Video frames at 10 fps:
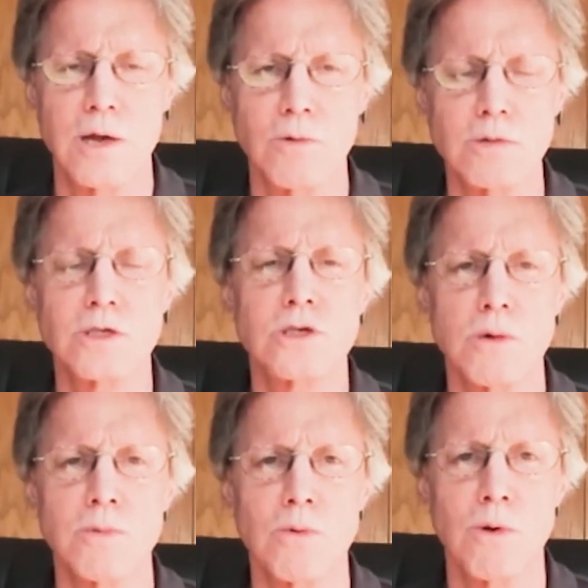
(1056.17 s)
It will
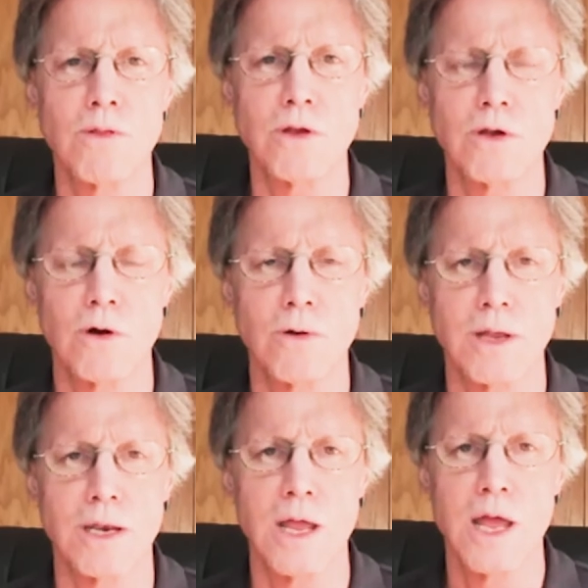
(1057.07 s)
determine whether
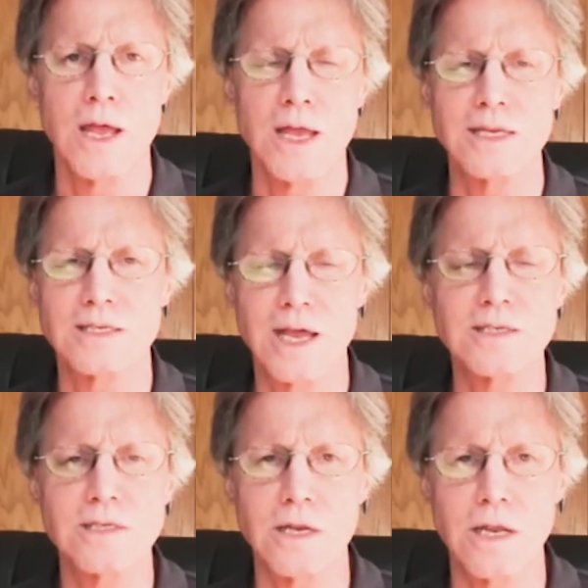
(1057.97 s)
you're in
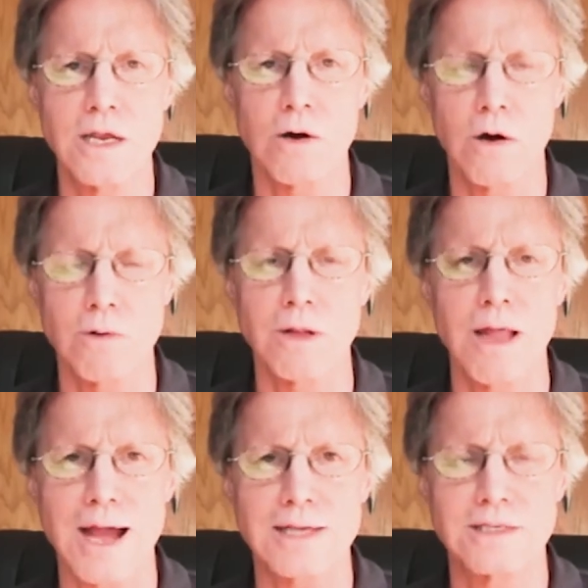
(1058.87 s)
intensity or
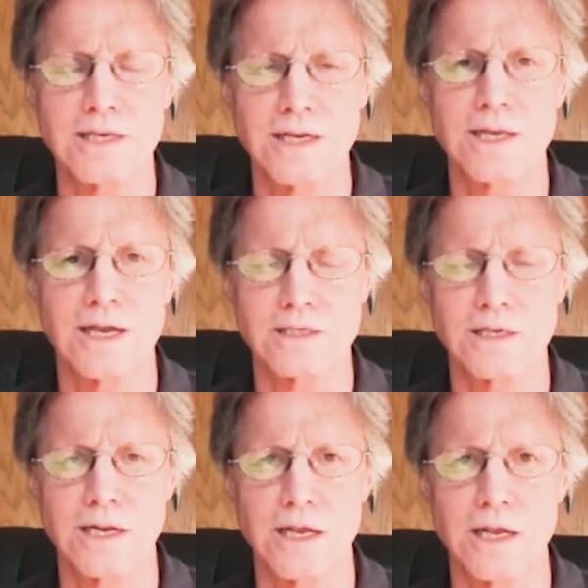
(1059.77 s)
relaxed
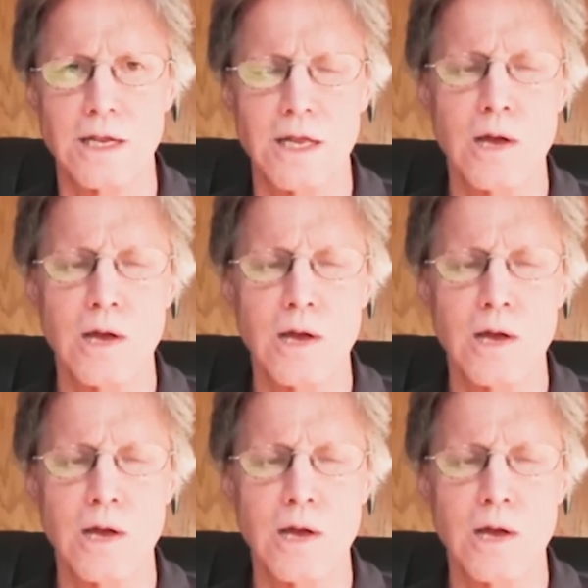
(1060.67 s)
intensity.